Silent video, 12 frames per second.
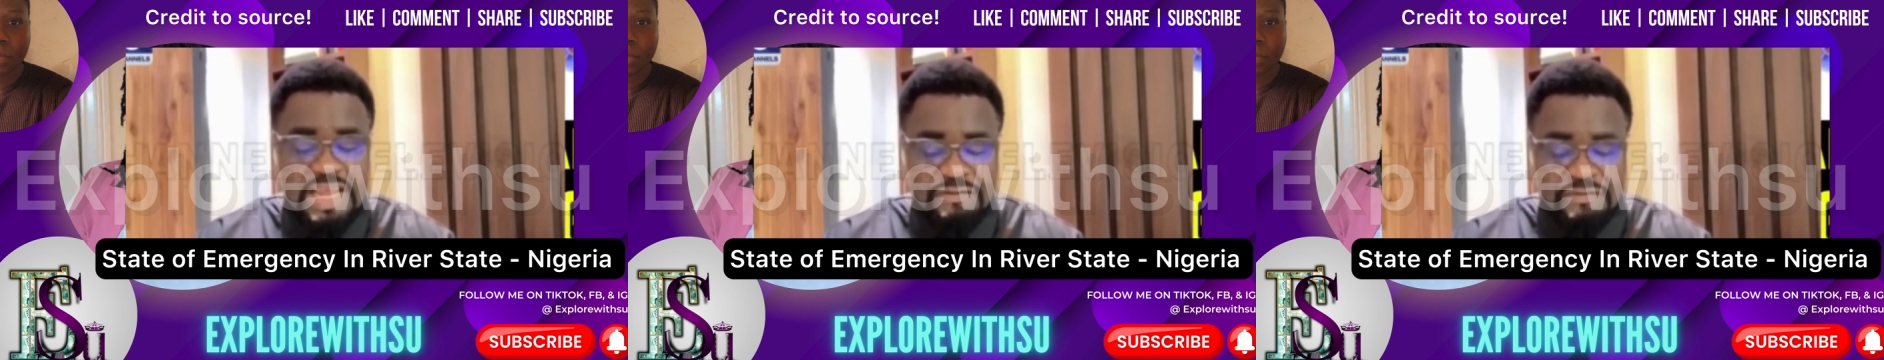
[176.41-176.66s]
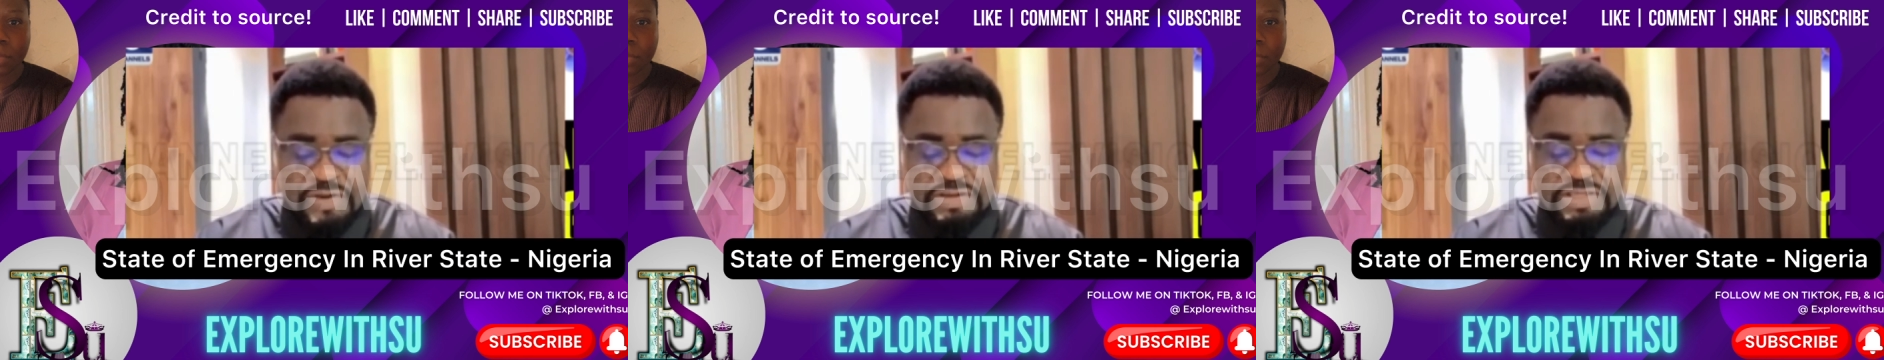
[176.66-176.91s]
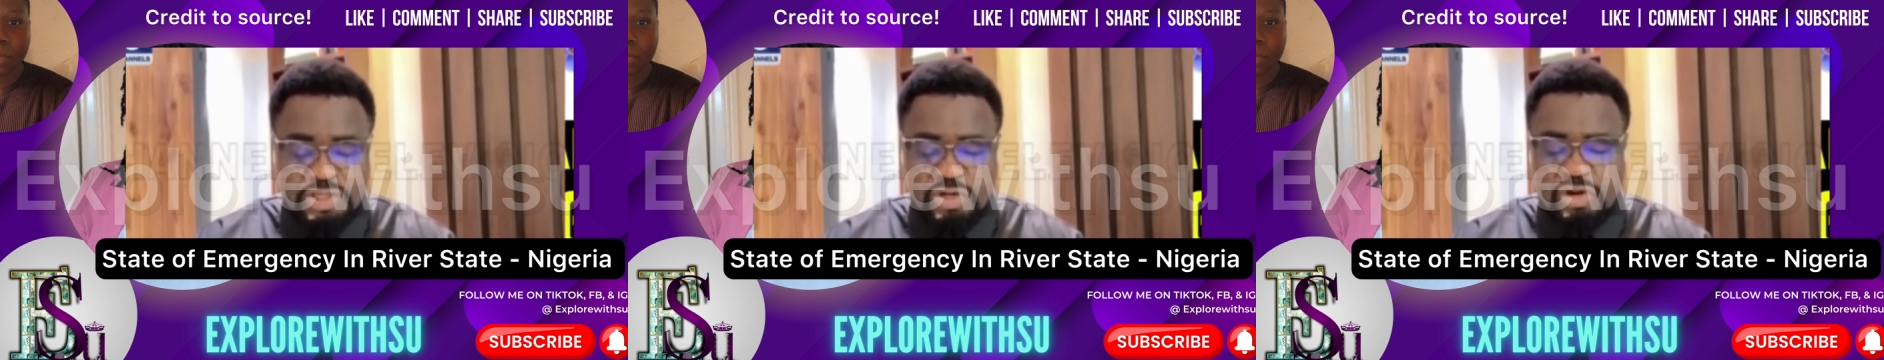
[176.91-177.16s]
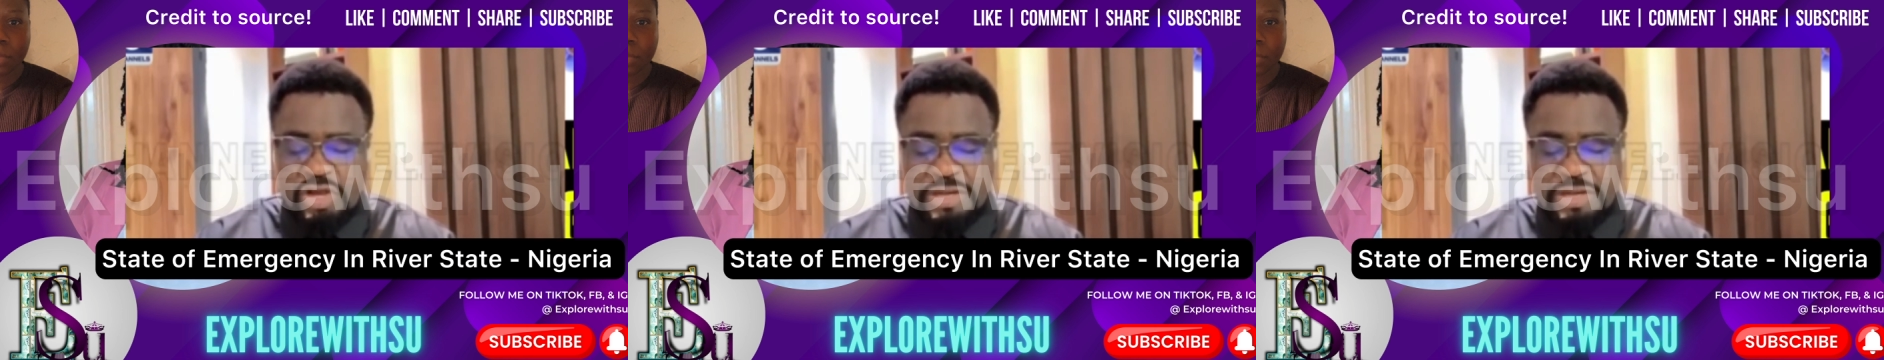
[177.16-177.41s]
in the
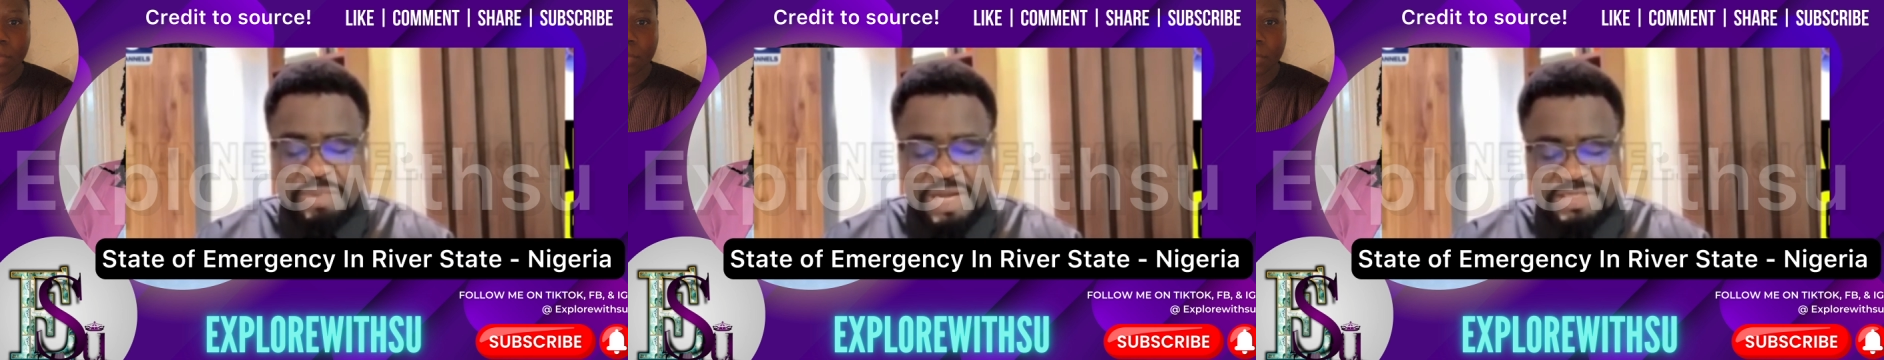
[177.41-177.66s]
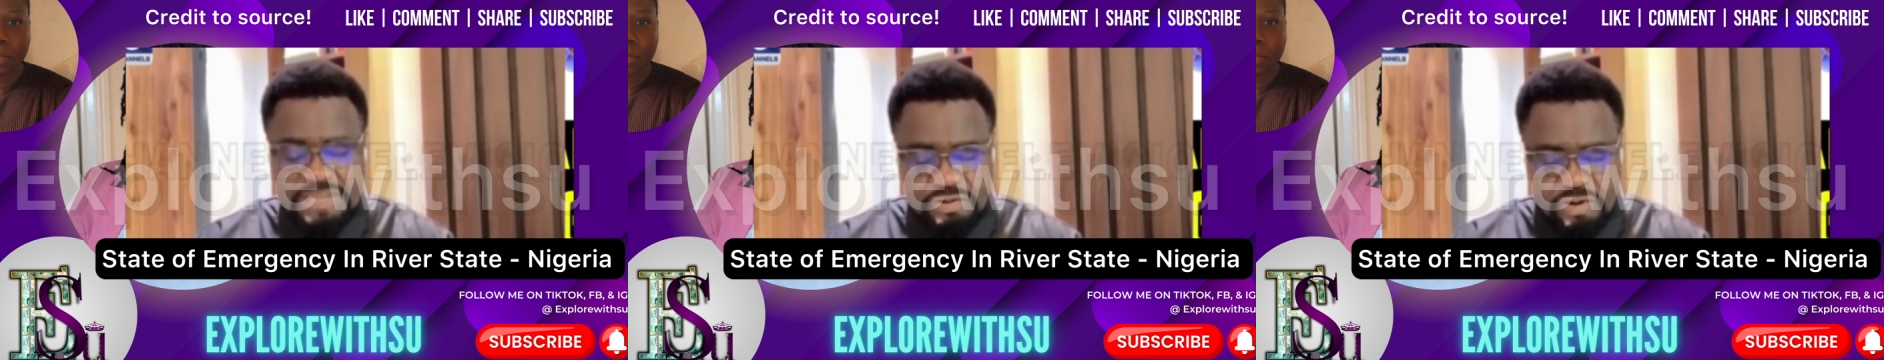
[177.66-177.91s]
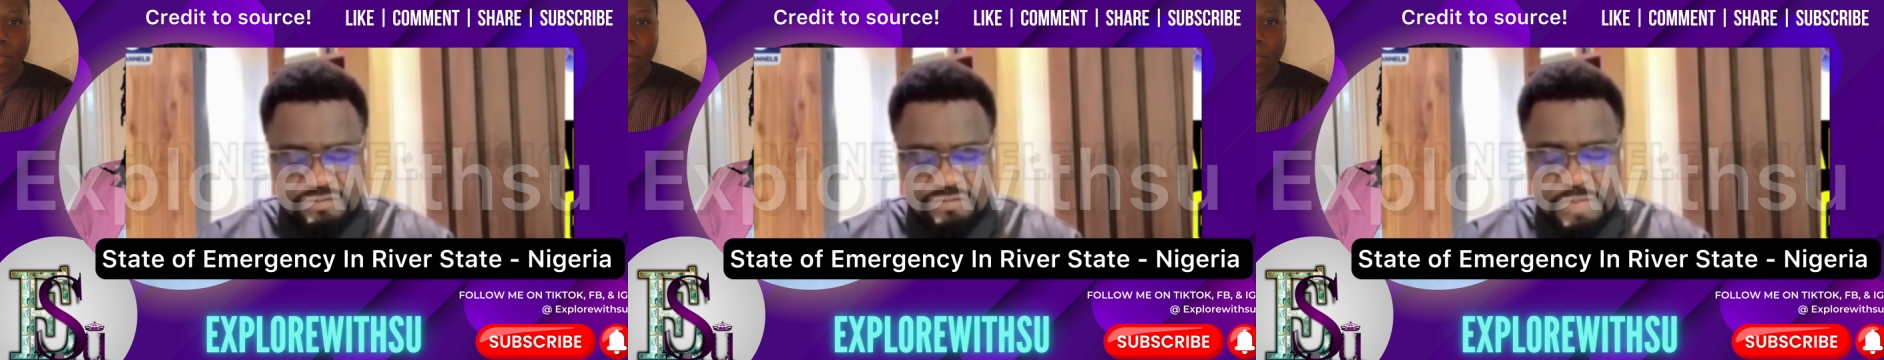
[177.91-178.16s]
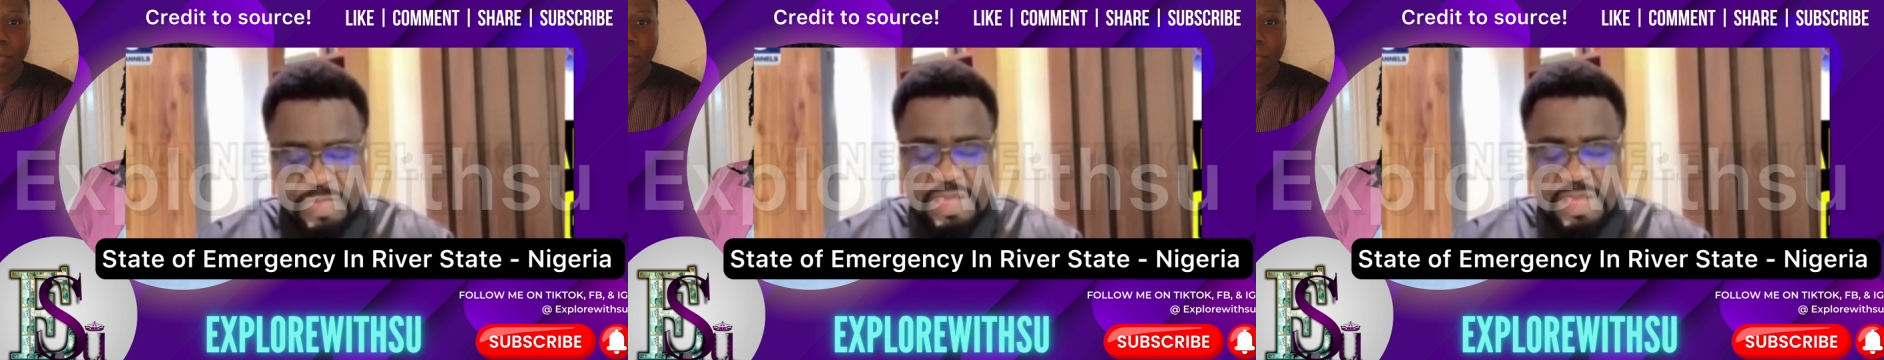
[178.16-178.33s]
federation or any part thereof.